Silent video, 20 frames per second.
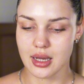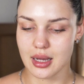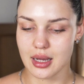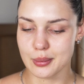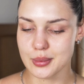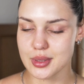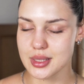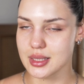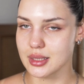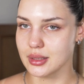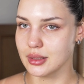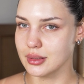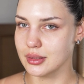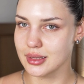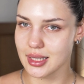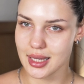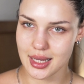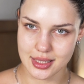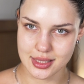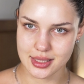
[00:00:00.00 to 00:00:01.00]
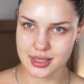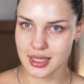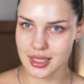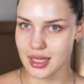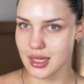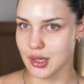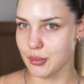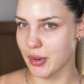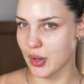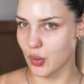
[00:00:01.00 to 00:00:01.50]
I'm still
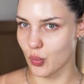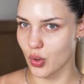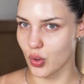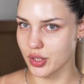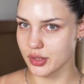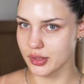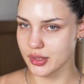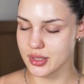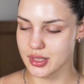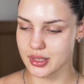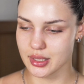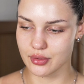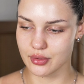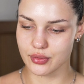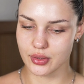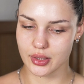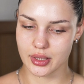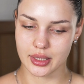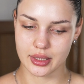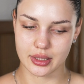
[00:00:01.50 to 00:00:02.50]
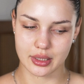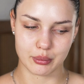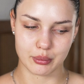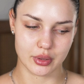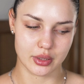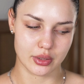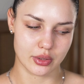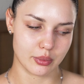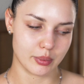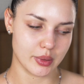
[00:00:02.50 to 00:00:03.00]
testing my waters and I feel like I'm
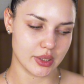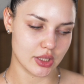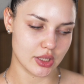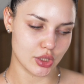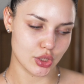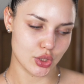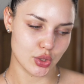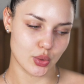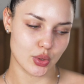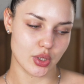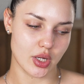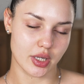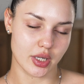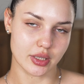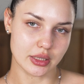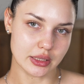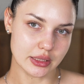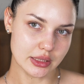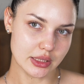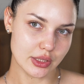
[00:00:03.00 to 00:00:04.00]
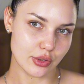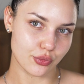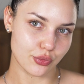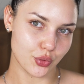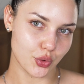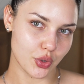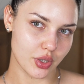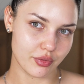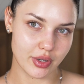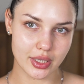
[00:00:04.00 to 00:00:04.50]
a little bit too young
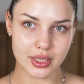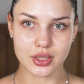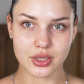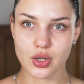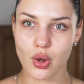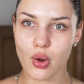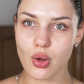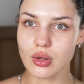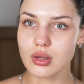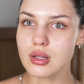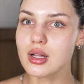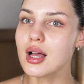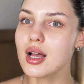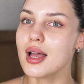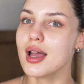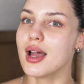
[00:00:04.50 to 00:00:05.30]
for a retinol.